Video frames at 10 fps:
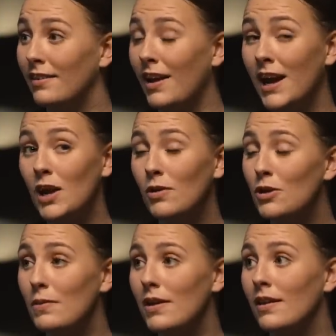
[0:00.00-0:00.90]
And anyone
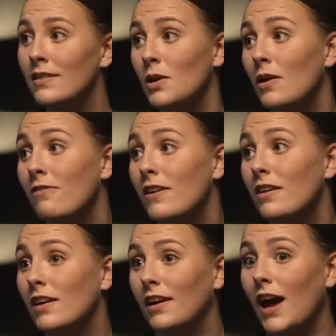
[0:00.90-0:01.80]
you meet, and that's how I
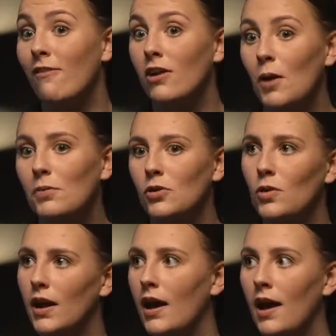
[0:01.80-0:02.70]
feel. Like, every
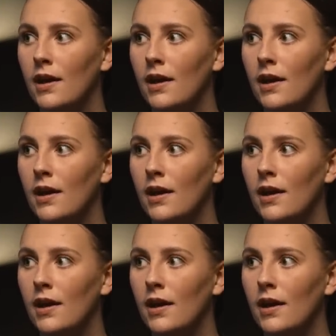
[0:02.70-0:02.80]
opportunity I get,